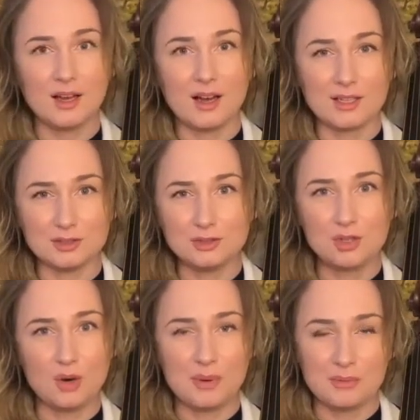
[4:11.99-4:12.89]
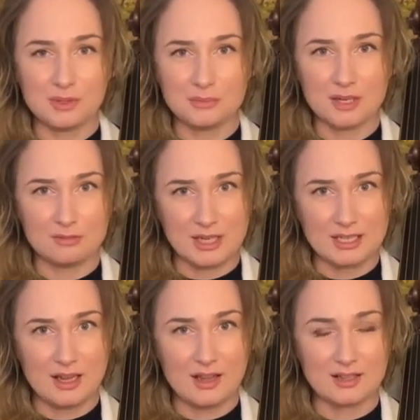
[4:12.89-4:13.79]
I do copy with my right
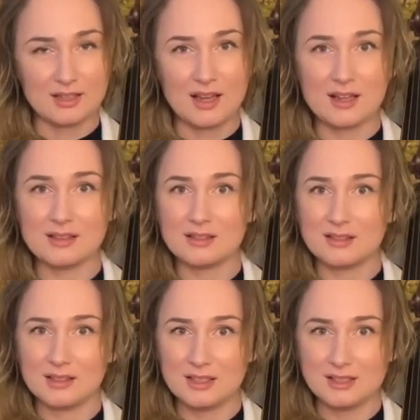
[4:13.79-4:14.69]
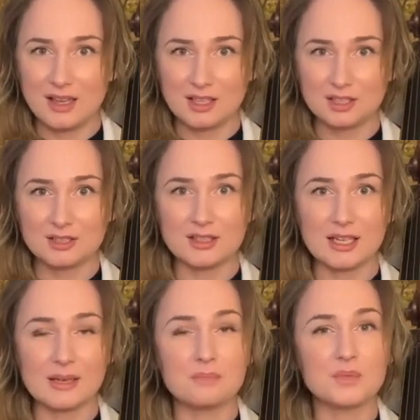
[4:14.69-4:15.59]
hand, and this
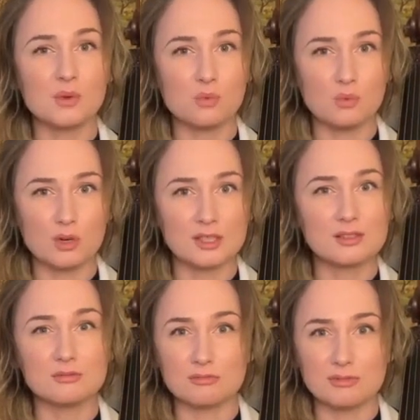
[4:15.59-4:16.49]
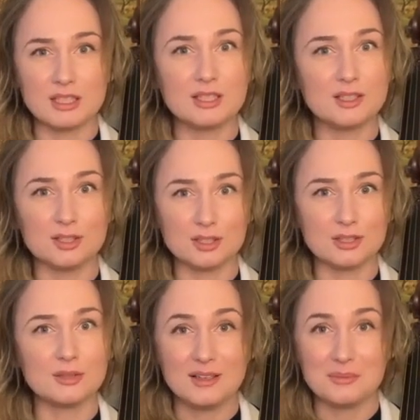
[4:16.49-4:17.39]
actually works really good
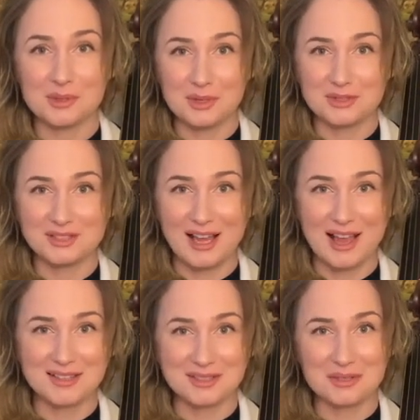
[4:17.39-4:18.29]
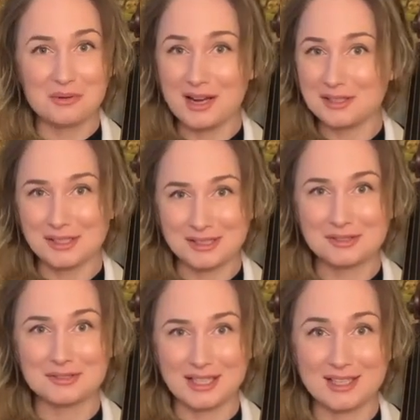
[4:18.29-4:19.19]
because the hands are quite
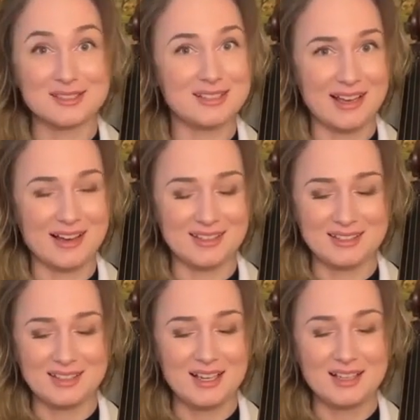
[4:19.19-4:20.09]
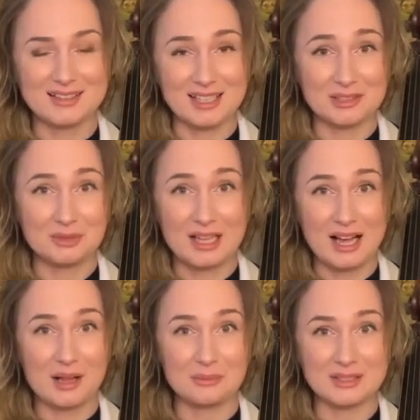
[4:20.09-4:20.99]
synchronized, yet that will
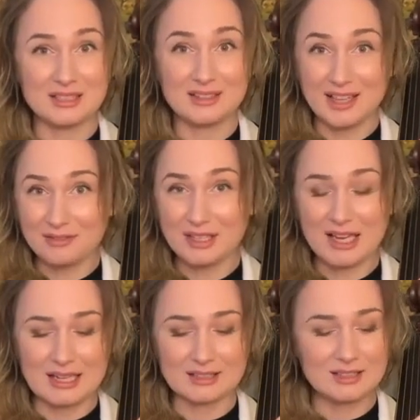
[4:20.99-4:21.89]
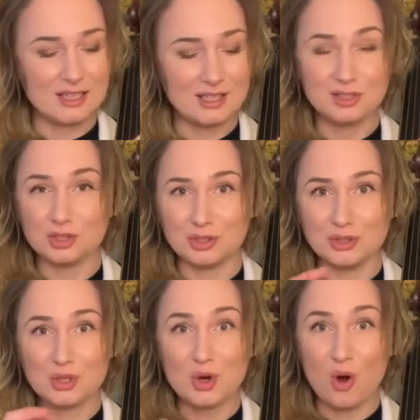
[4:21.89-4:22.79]
help the left hand to
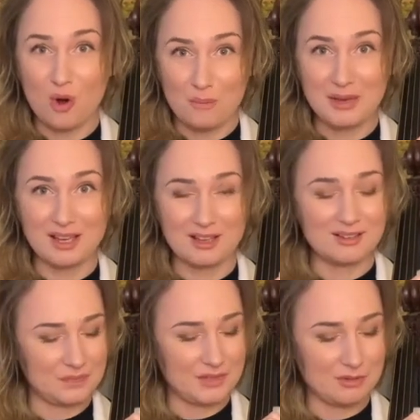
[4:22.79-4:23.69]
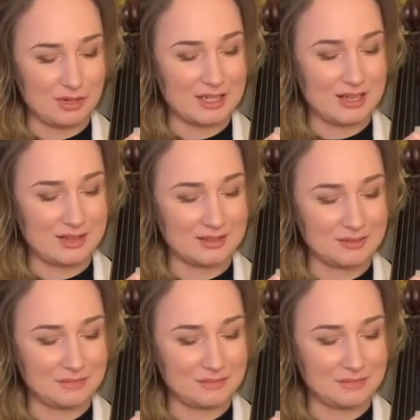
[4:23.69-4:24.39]
copy the right hand.